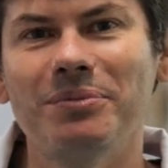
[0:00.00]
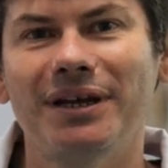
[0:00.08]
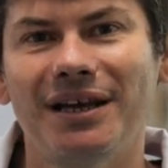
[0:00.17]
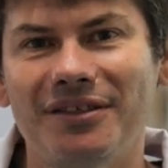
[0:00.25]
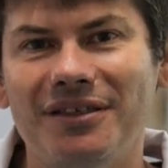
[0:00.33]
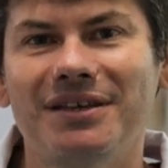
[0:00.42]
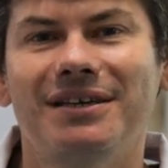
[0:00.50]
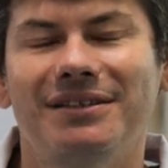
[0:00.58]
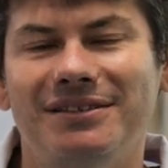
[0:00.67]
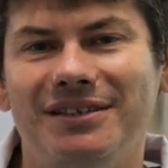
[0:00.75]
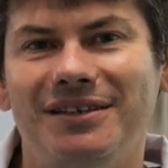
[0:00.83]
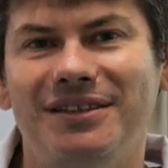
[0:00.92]
but I think
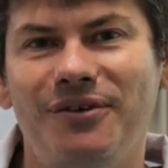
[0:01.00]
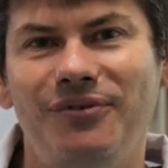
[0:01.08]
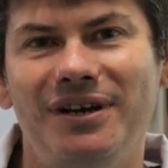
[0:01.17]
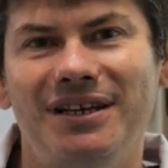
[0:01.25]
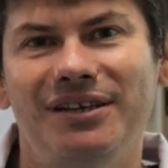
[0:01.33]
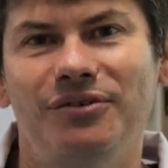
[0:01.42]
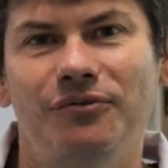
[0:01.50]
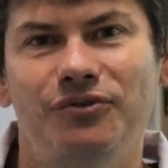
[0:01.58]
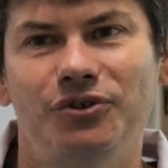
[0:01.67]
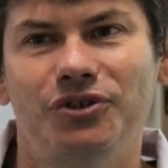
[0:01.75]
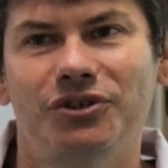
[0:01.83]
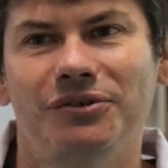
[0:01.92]
it's definitely the
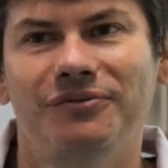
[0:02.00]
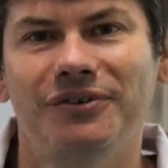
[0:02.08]
future